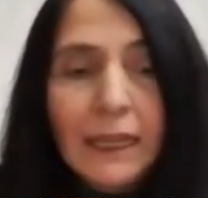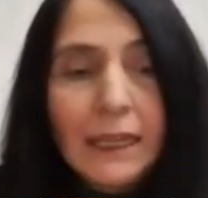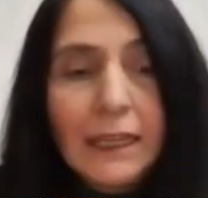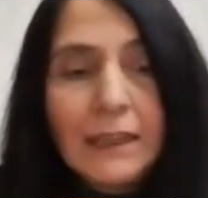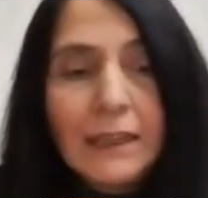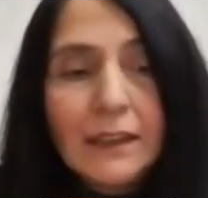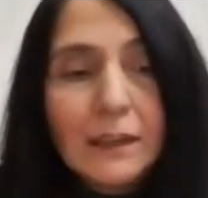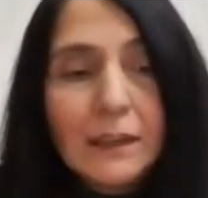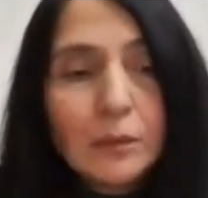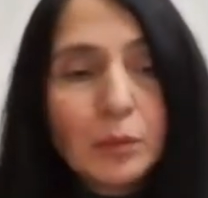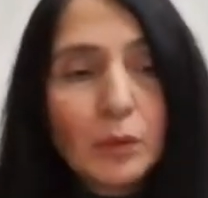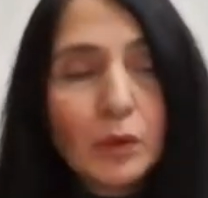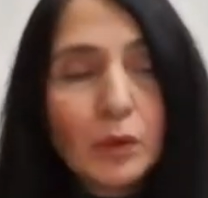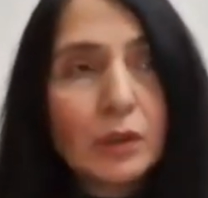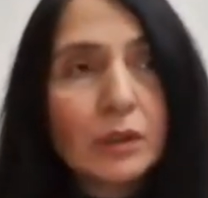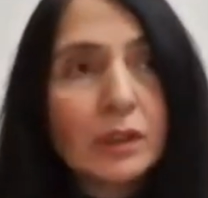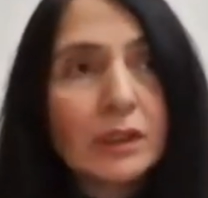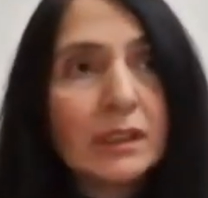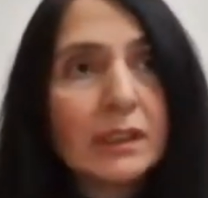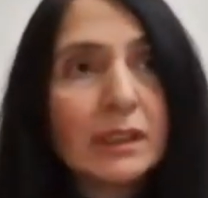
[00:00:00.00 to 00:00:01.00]
In the
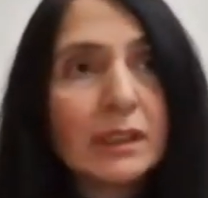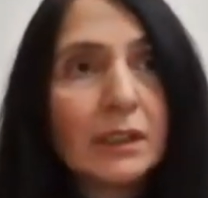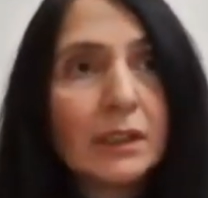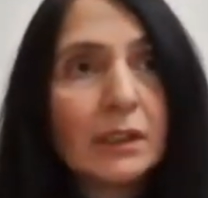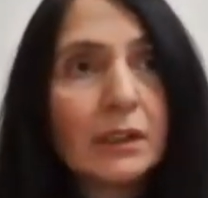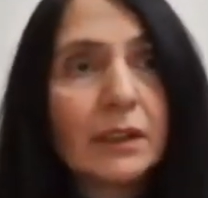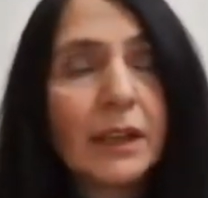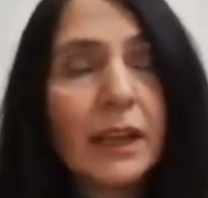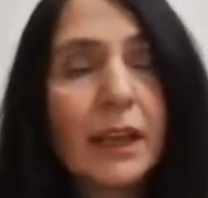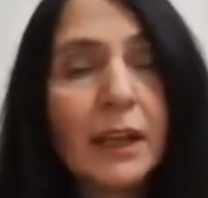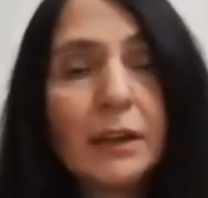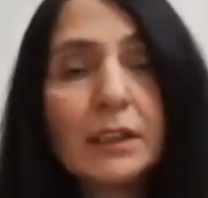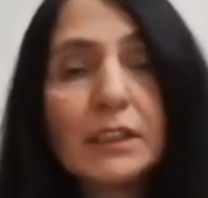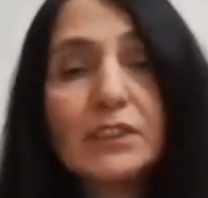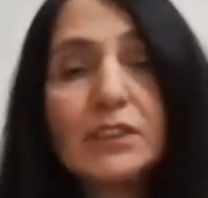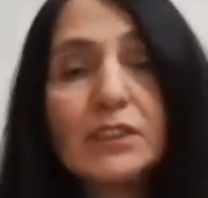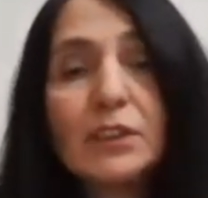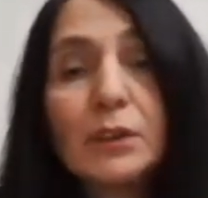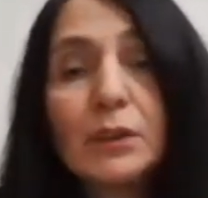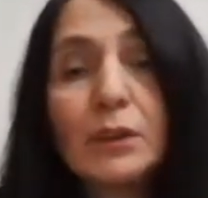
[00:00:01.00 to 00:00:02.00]
book, her
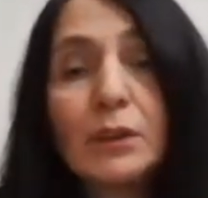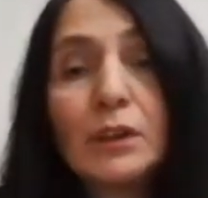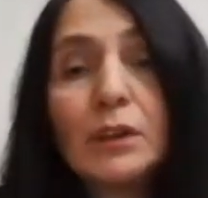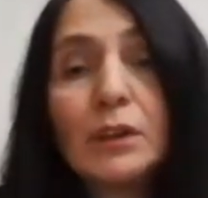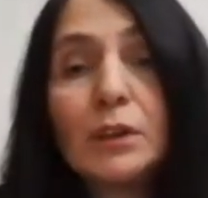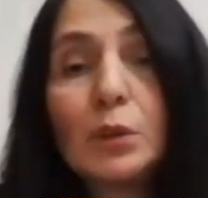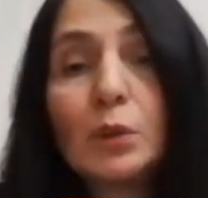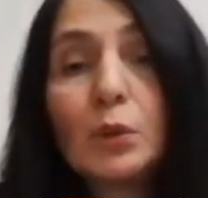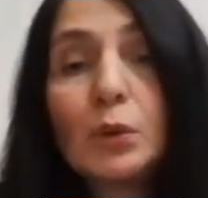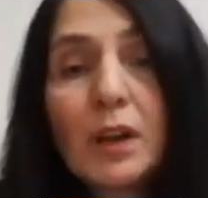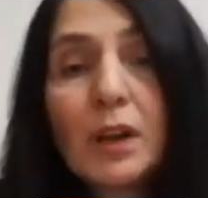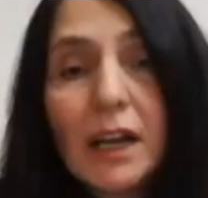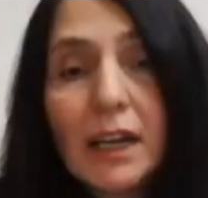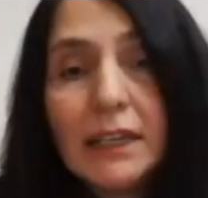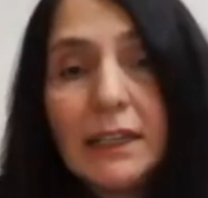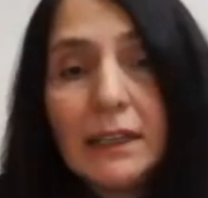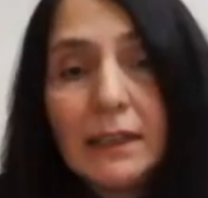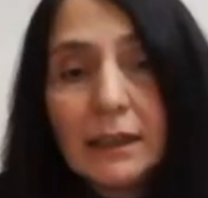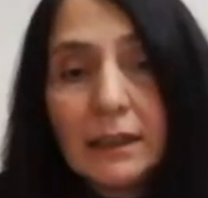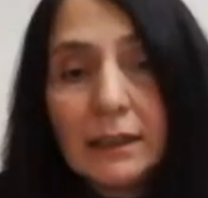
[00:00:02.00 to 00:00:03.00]
character
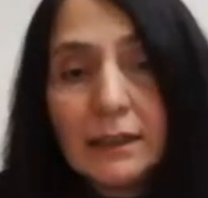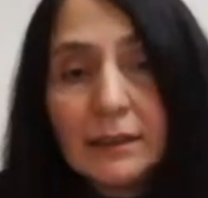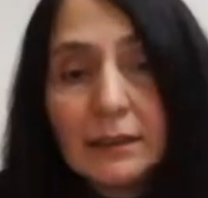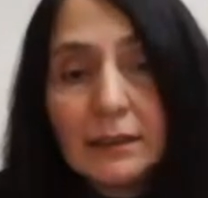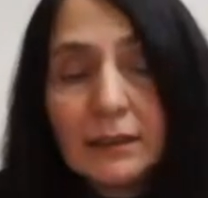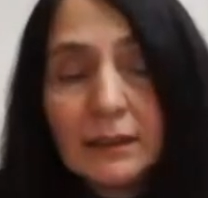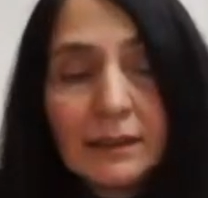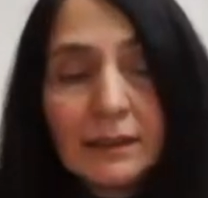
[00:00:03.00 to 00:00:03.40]
Ruqayya,